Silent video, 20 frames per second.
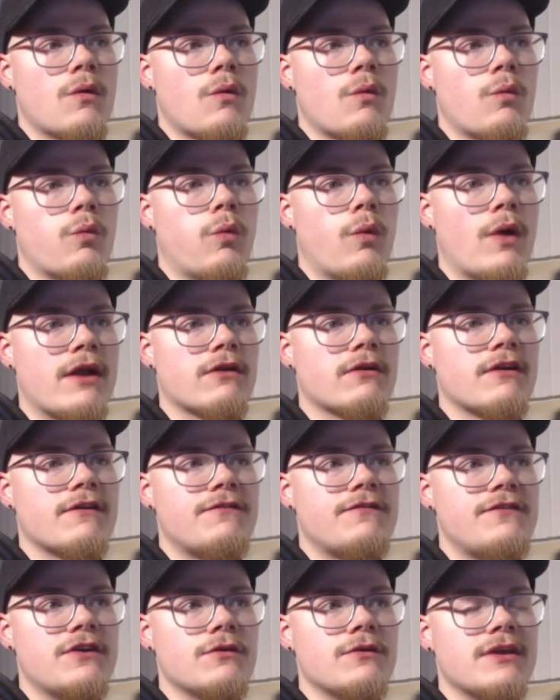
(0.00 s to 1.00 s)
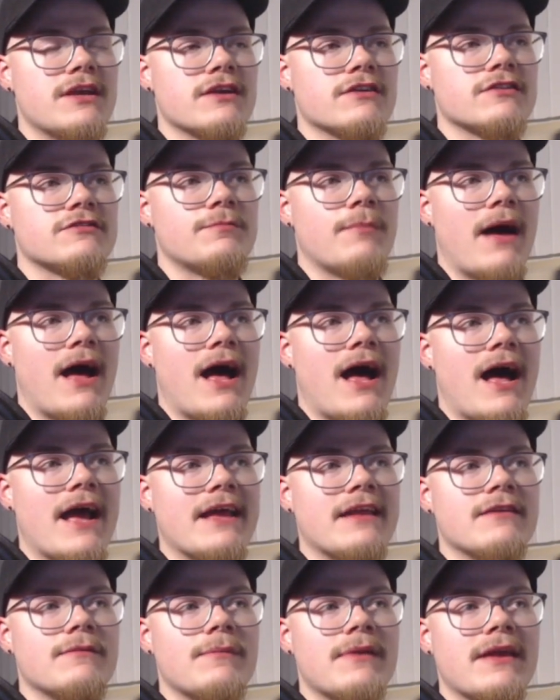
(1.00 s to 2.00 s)
we're a few years
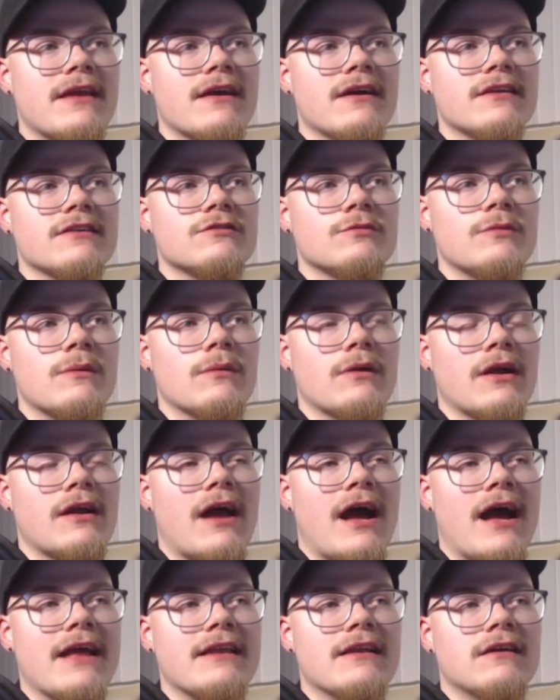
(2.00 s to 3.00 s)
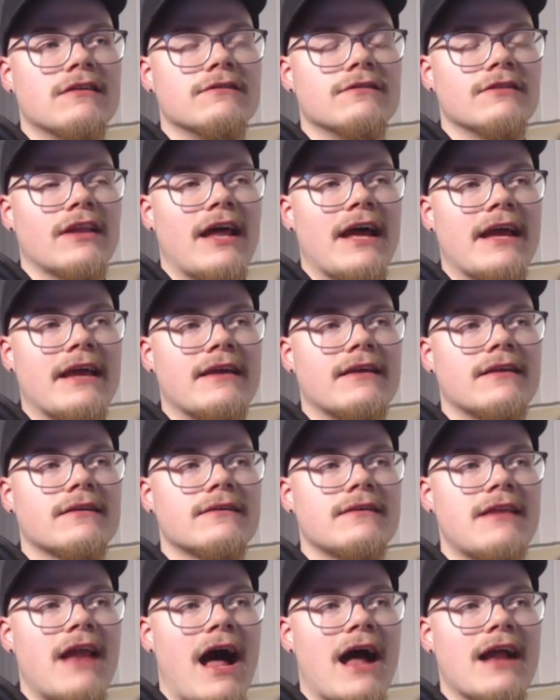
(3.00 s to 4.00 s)
behind because we were kind of, like,
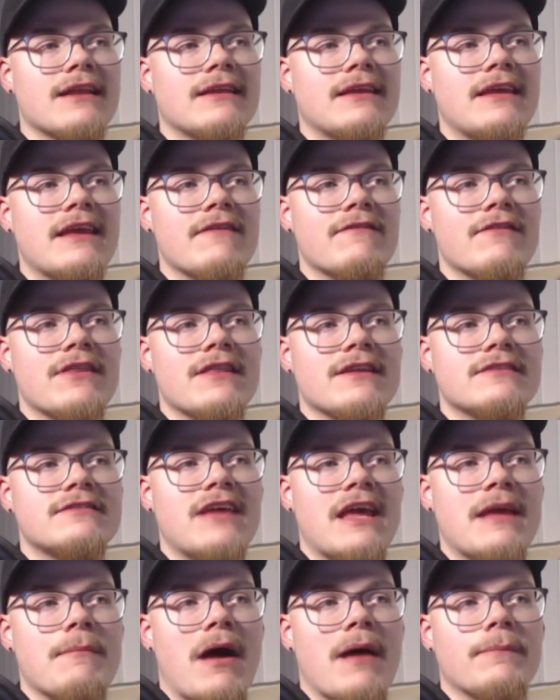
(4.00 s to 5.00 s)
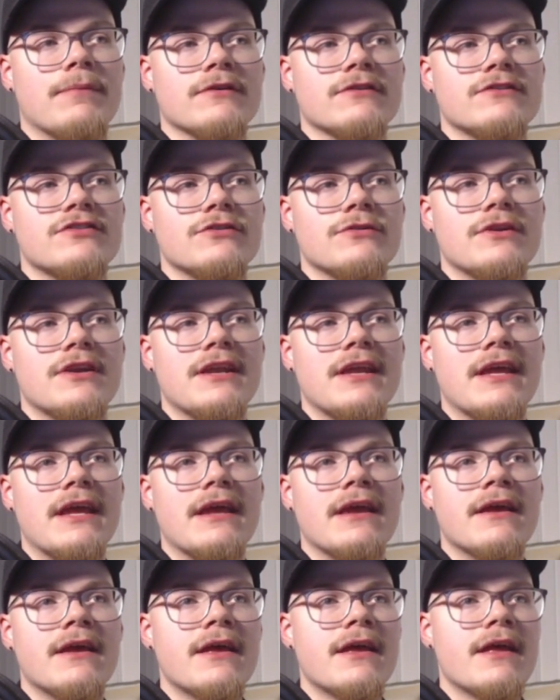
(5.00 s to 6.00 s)
not given the same
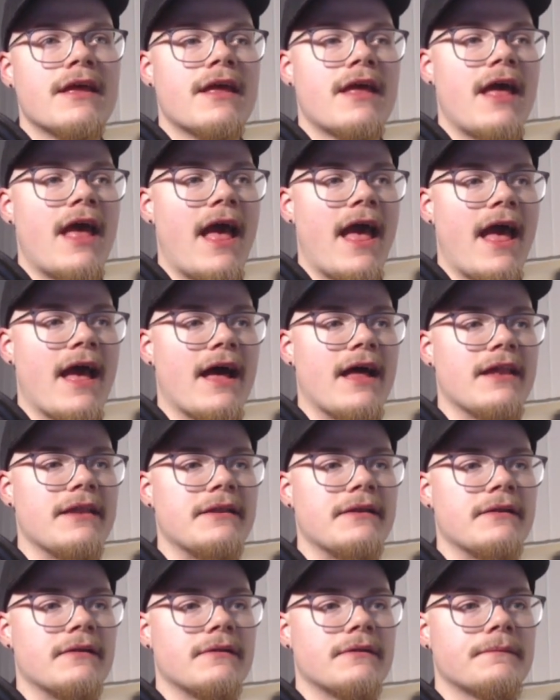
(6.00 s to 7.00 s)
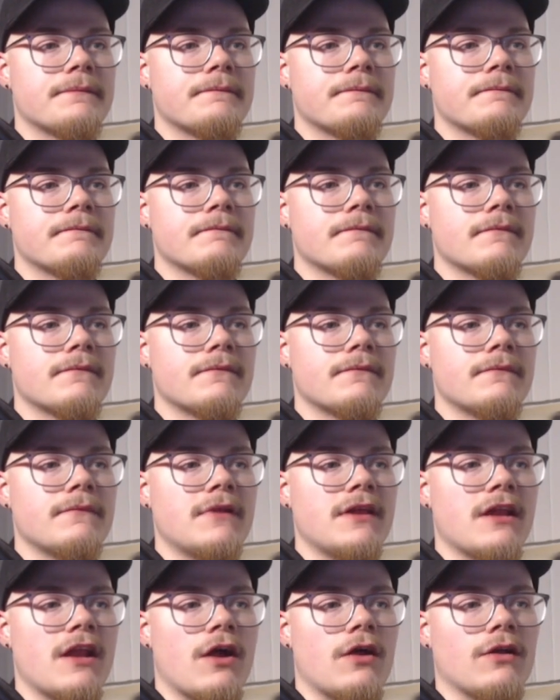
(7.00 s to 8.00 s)
opportunity. And,
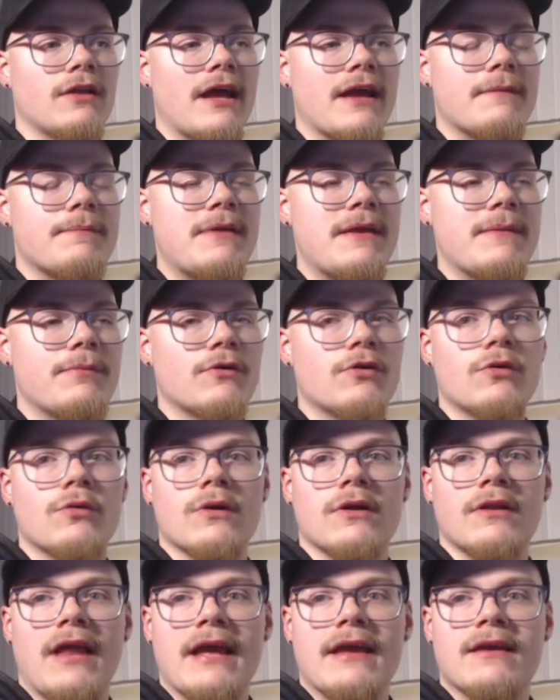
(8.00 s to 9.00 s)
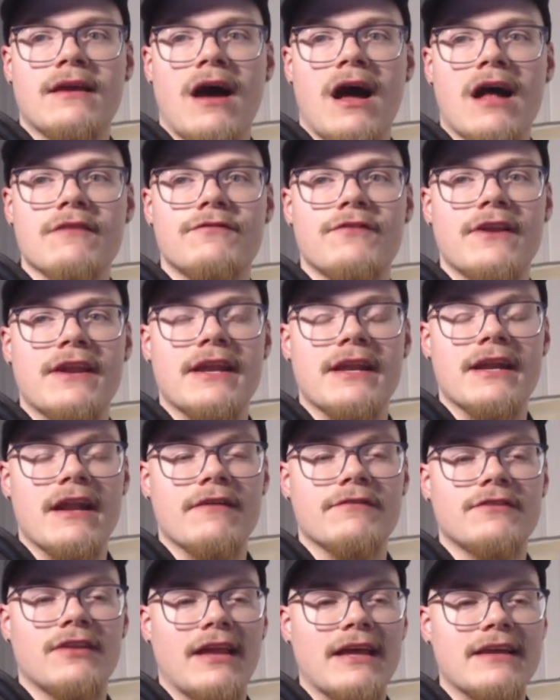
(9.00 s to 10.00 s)
you know, like people who are like confident
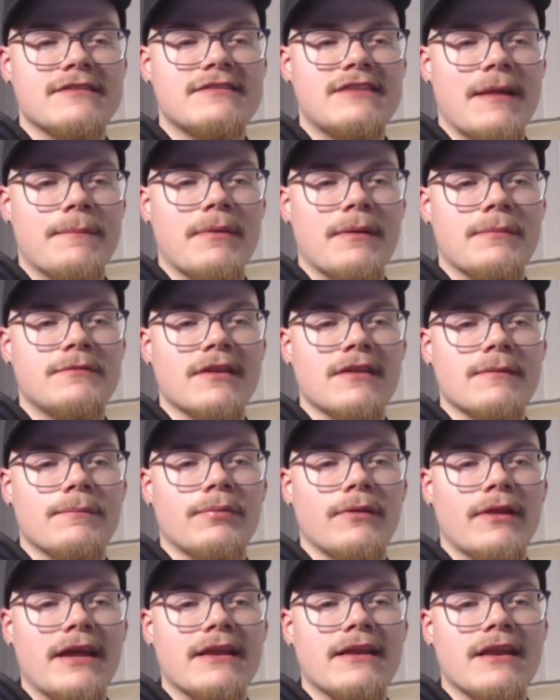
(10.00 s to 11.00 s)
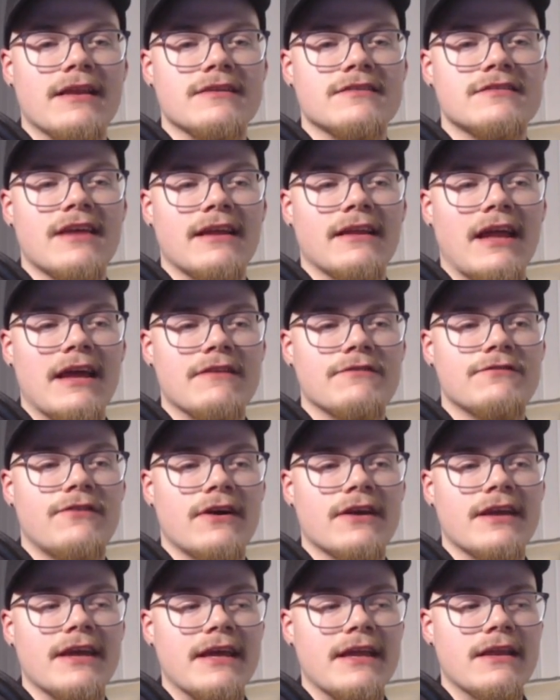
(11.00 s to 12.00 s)
enough to like step up to the plate and say like
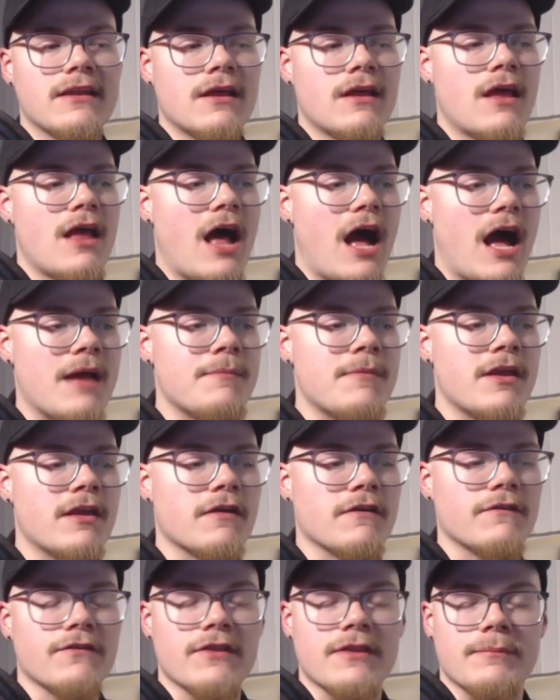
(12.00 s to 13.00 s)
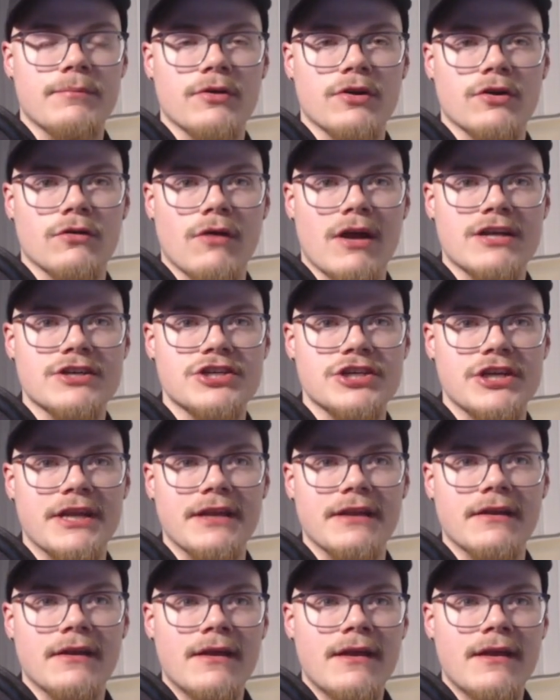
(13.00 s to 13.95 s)
fuck it, I'm here for the progression,